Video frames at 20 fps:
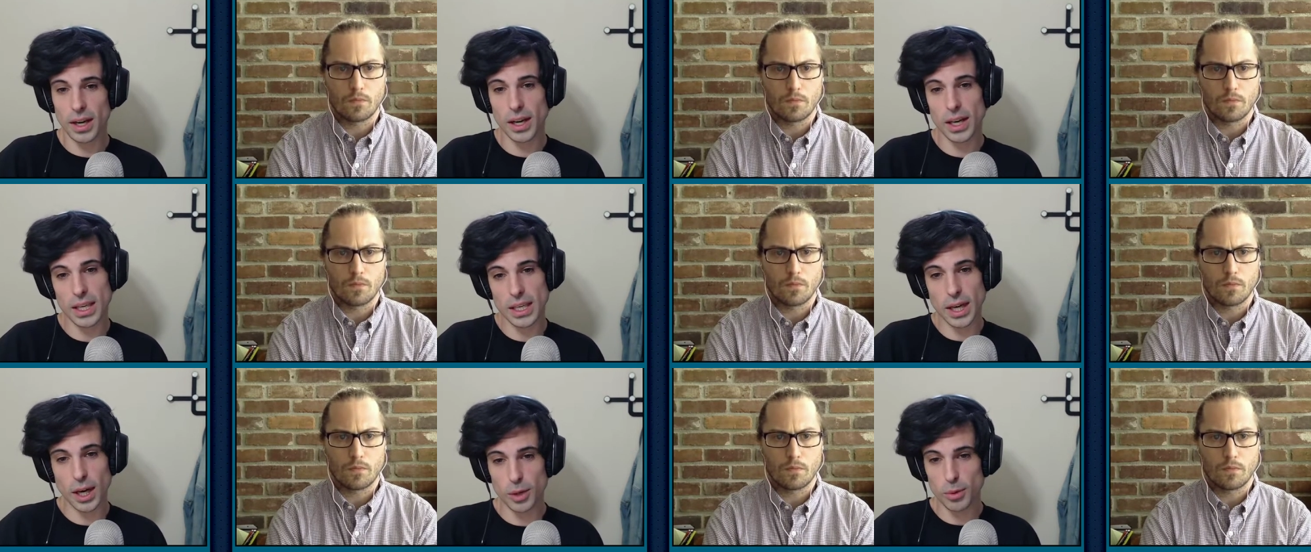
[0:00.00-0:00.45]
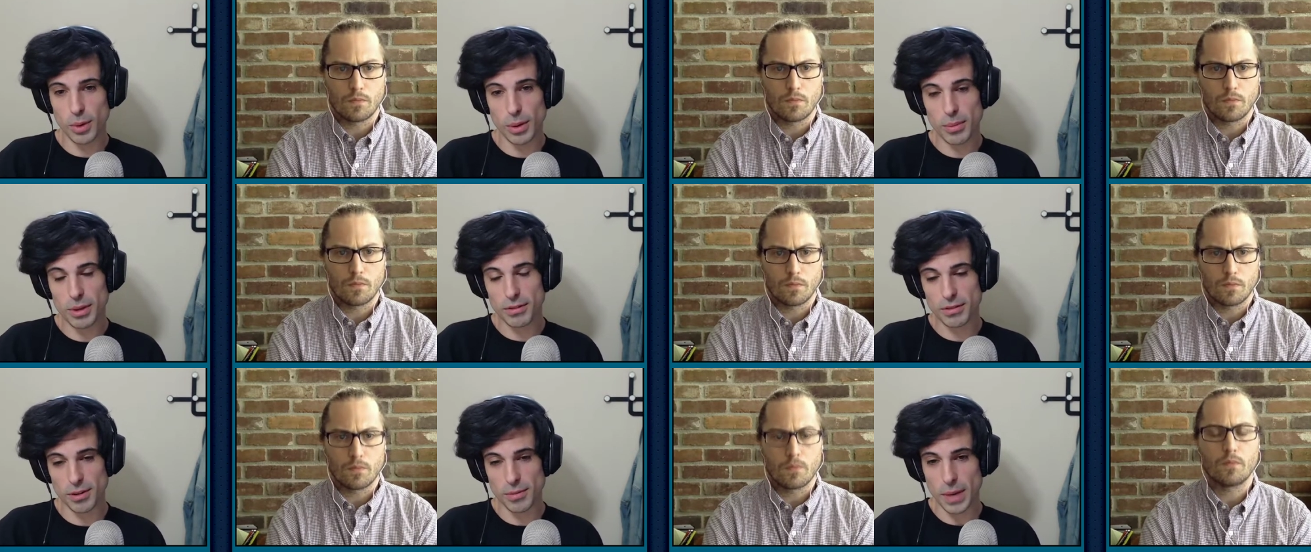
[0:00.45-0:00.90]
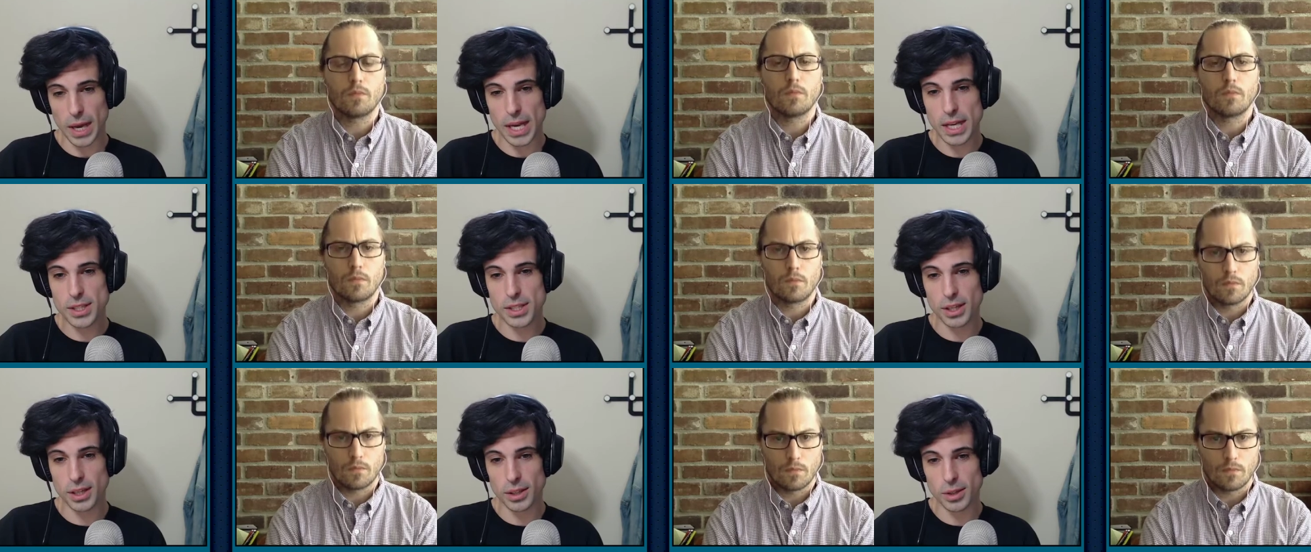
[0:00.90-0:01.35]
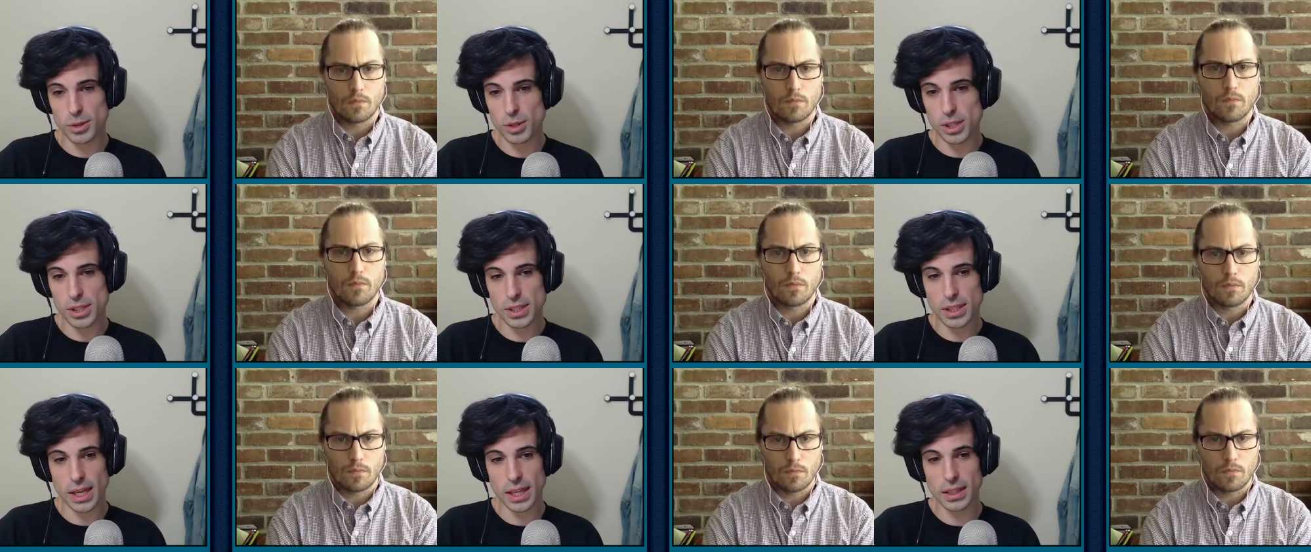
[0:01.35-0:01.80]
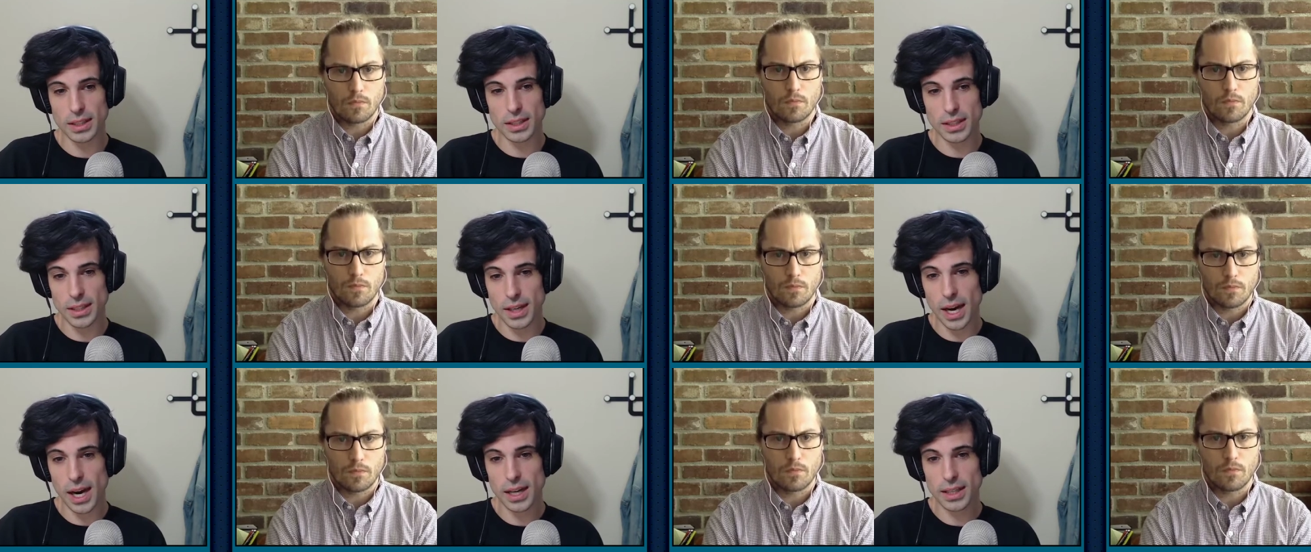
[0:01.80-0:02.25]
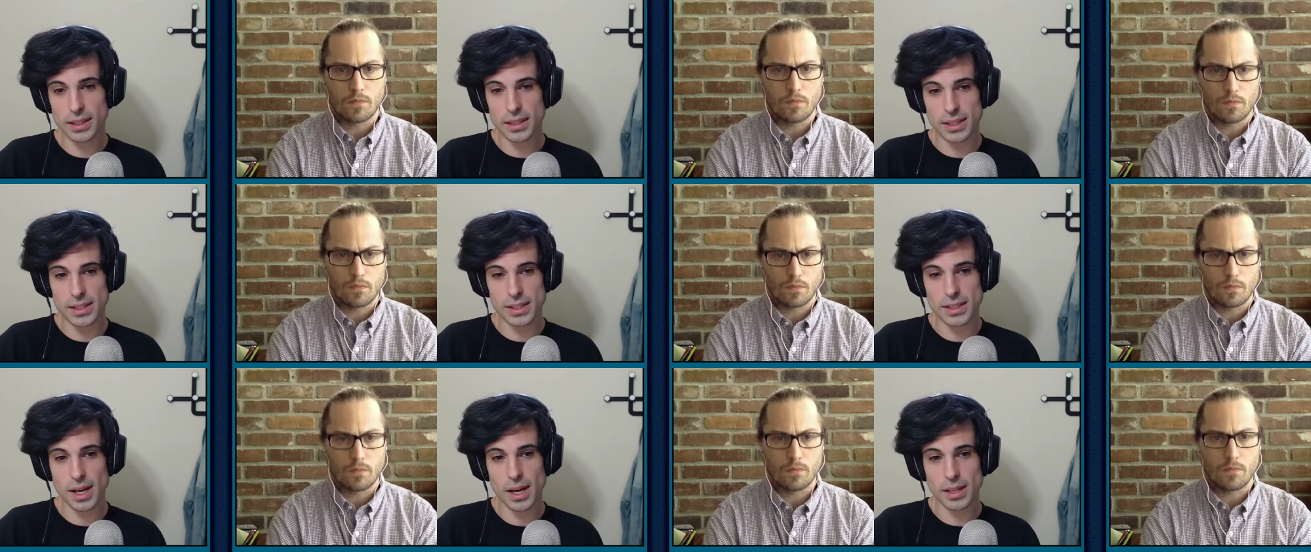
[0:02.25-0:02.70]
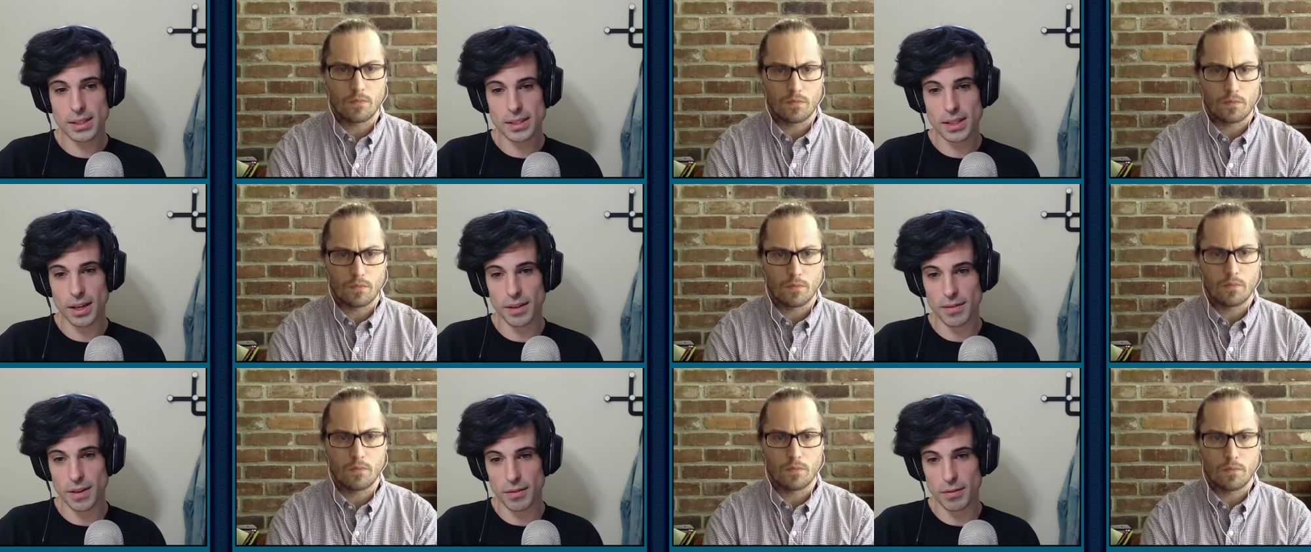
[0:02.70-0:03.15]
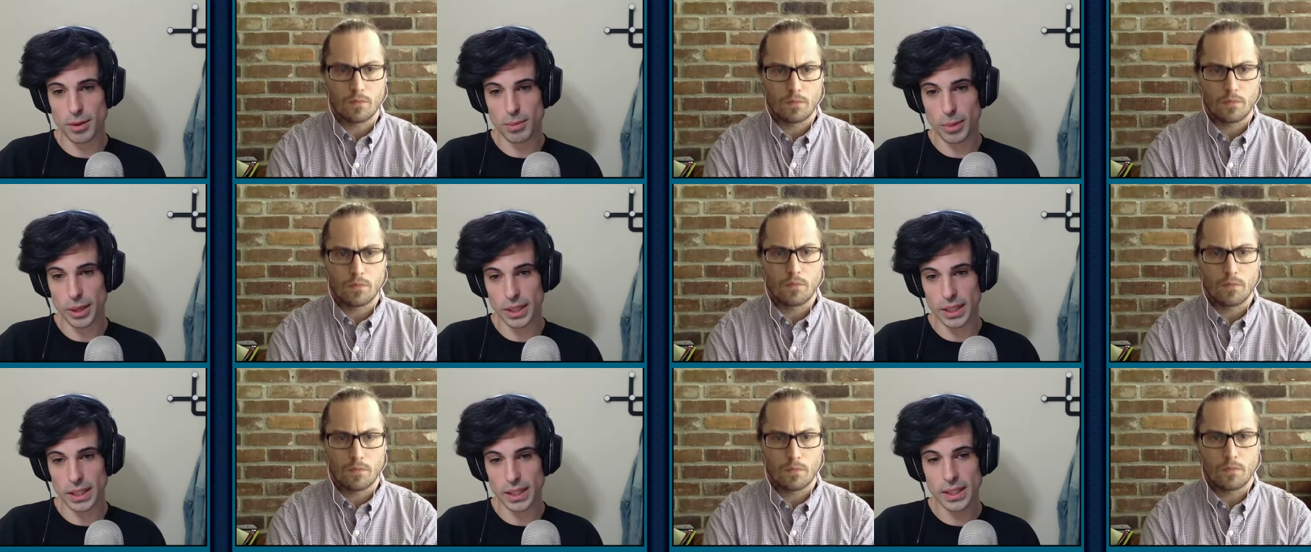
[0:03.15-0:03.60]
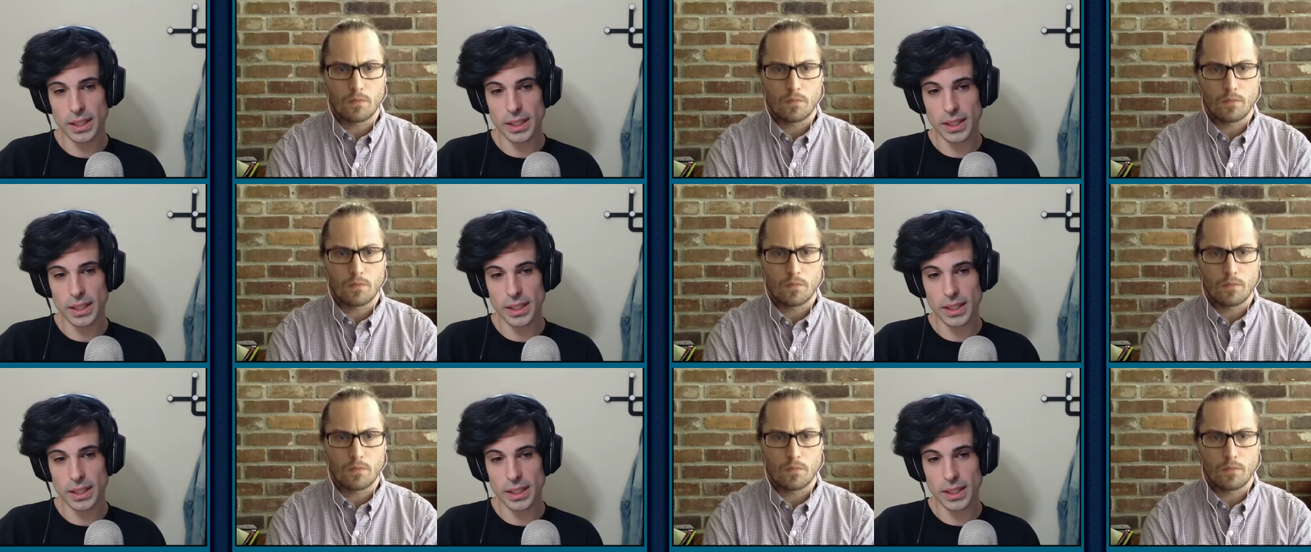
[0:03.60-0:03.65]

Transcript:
Speaker 1: young women from Asia who just like knocked the socks off everybody.